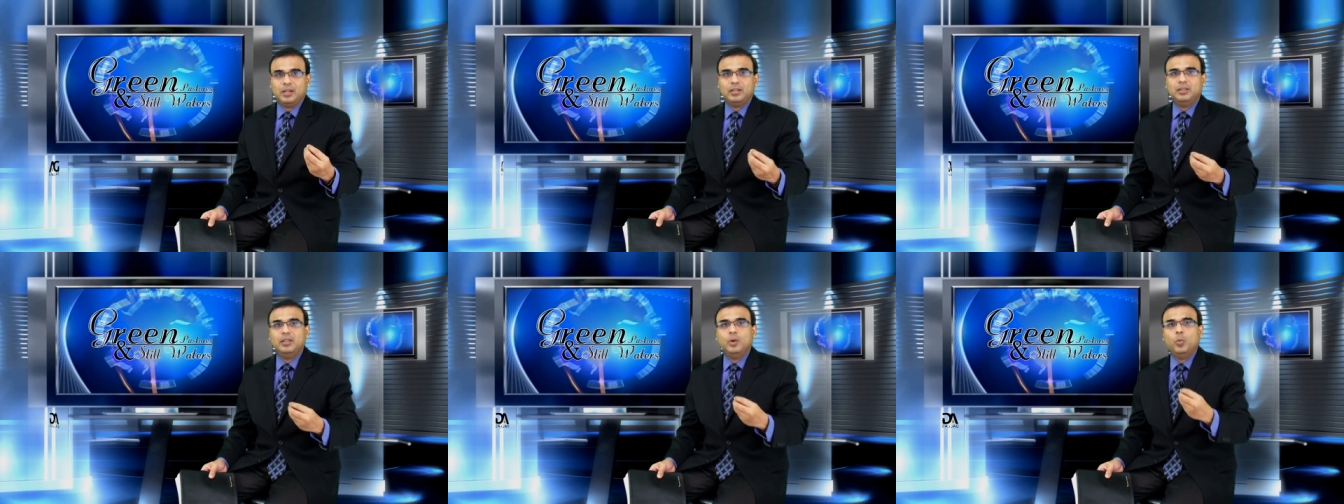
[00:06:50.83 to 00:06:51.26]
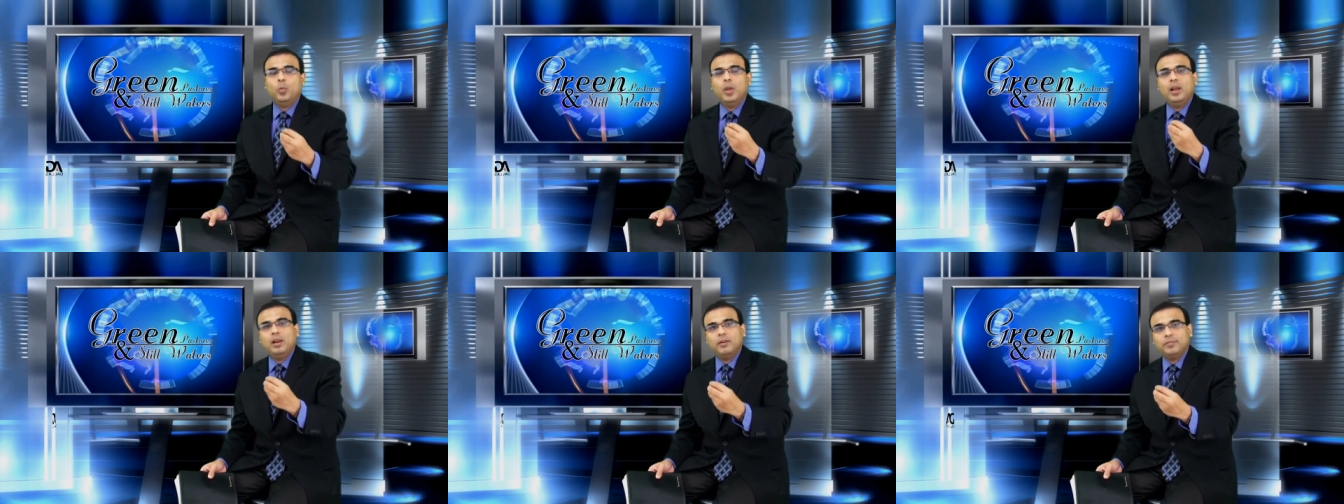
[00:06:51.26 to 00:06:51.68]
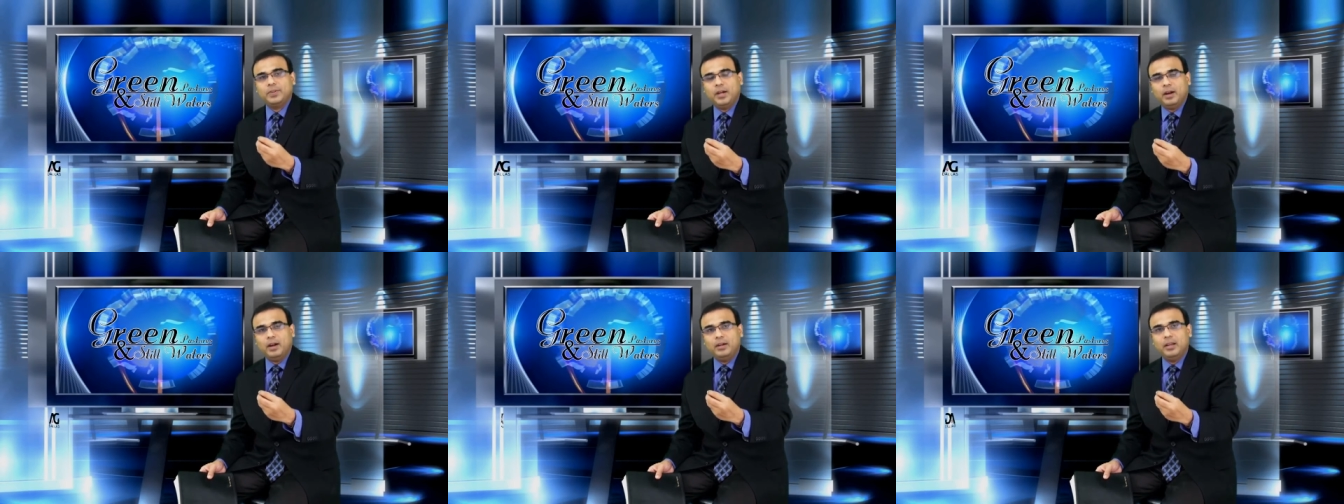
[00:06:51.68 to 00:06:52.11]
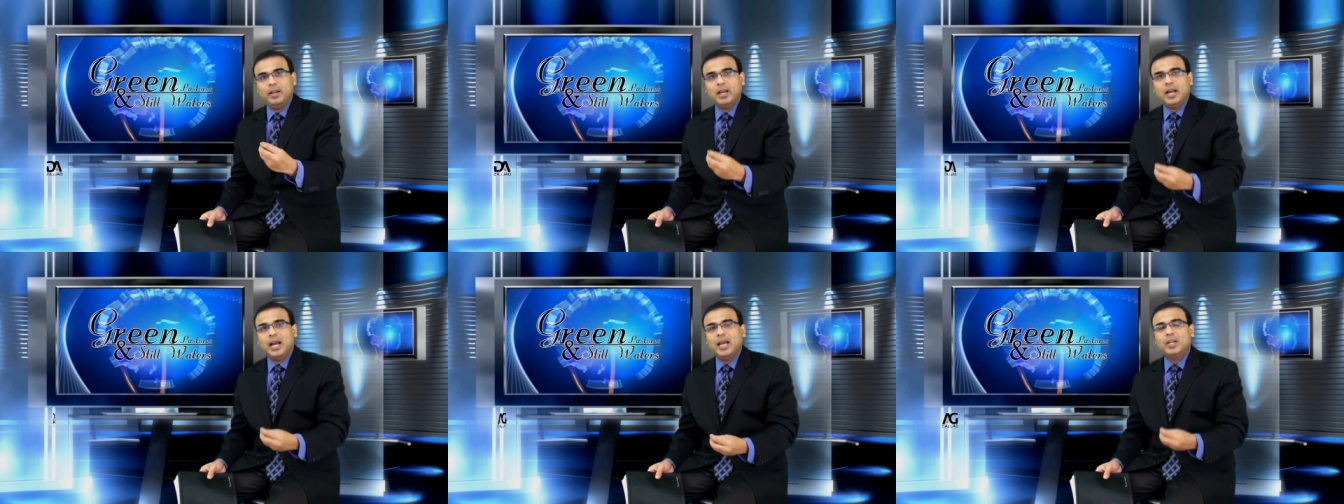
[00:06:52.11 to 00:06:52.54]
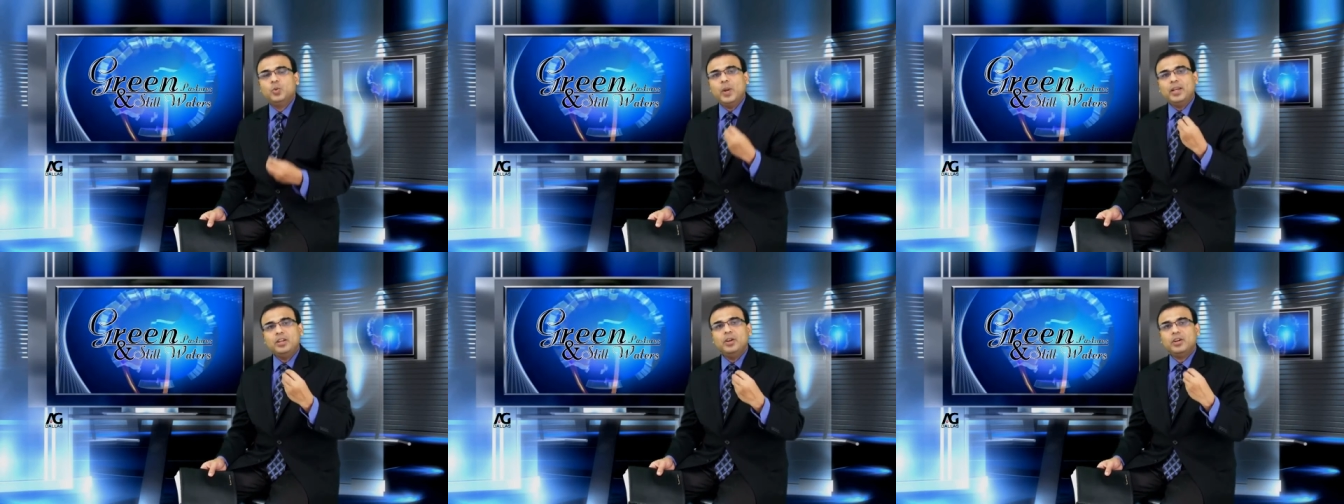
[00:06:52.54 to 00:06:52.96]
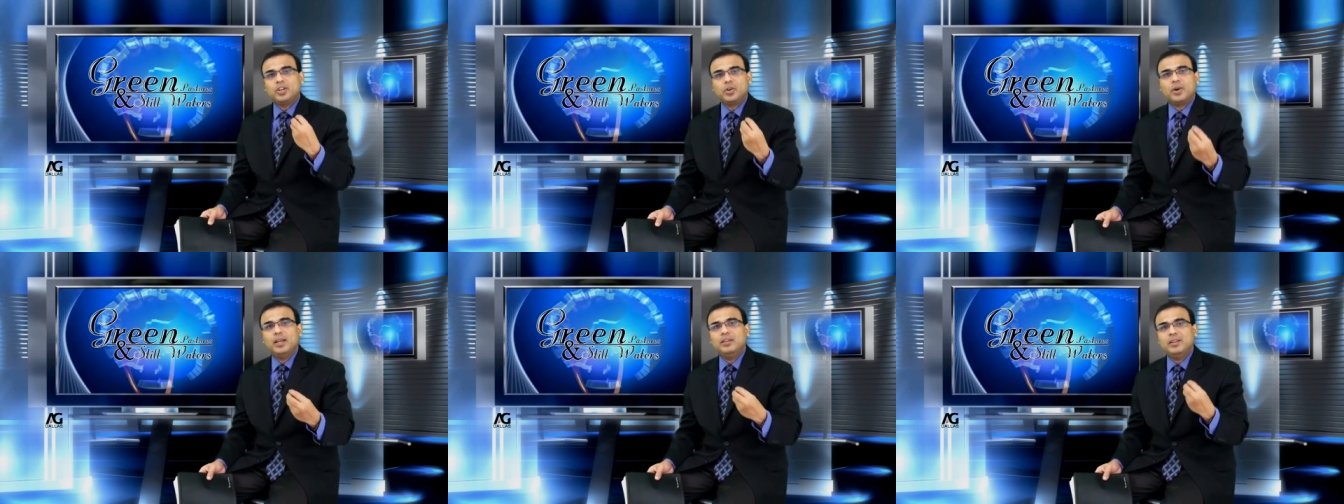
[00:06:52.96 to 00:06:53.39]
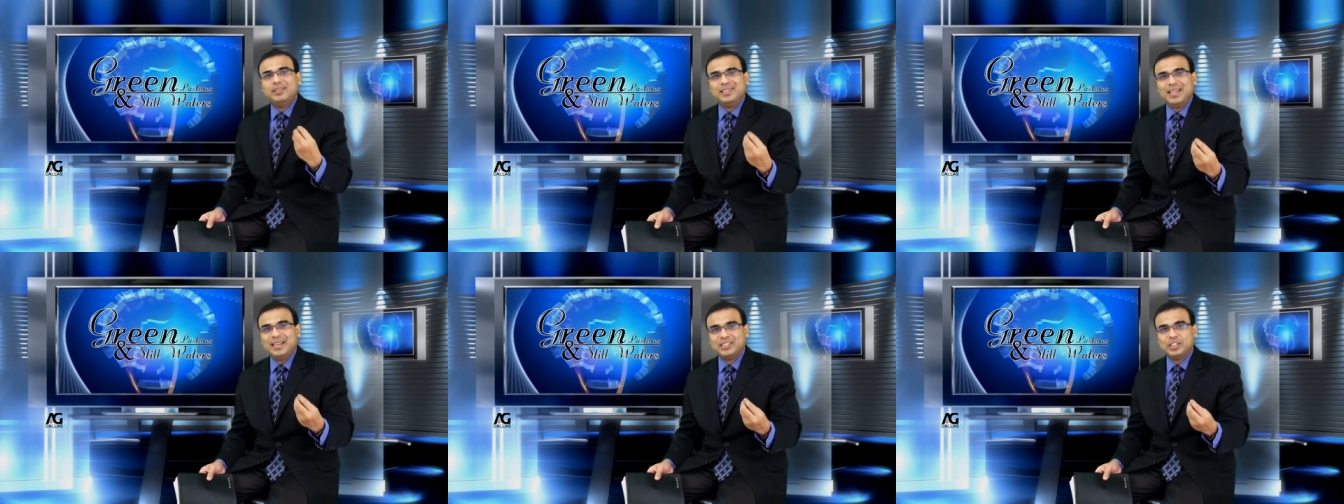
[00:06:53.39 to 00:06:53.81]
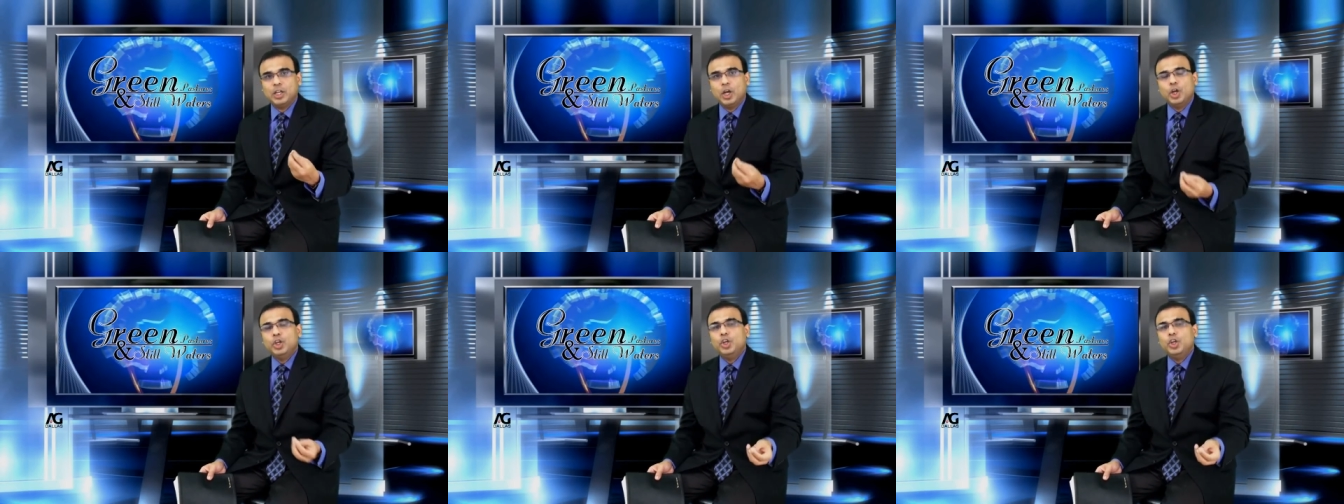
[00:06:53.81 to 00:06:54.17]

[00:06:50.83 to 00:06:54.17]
the will of God. And when you're trying to test